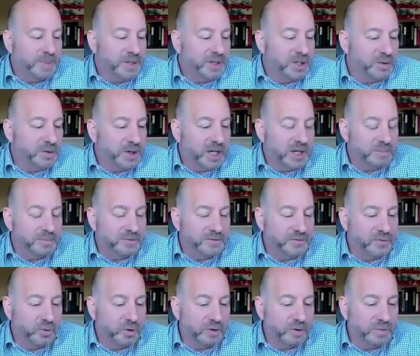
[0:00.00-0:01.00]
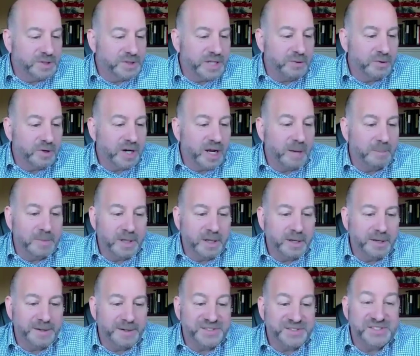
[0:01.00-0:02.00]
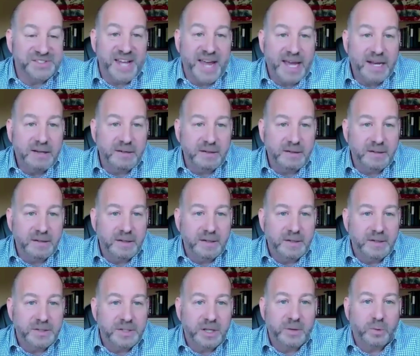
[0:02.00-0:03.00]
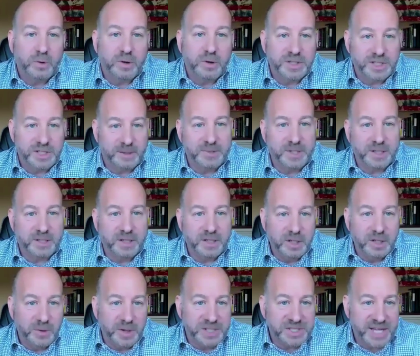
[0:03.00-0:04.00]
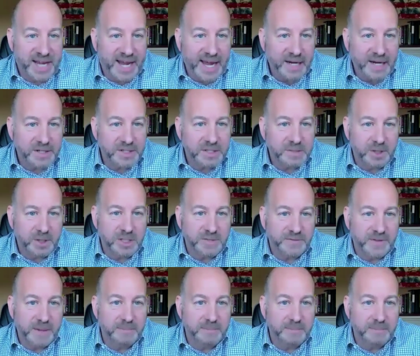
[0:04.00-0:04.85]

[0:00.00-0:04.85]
had been doing it before was they were coming in as debt, so they weren't subject to U.S. tax, because